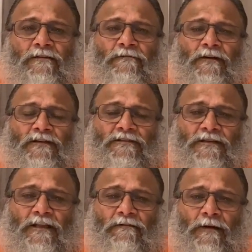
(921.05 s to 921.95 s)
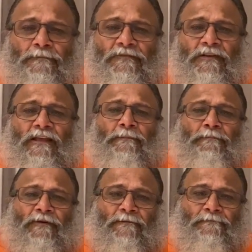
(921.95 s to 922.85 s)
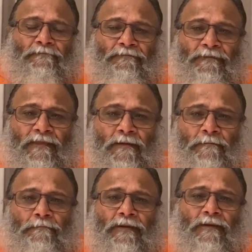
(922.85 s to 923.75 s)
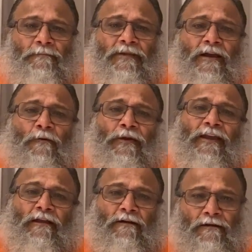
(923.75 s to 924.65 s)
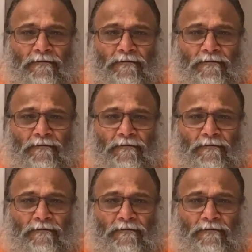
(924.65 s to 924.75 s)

first give up sleep, be awake.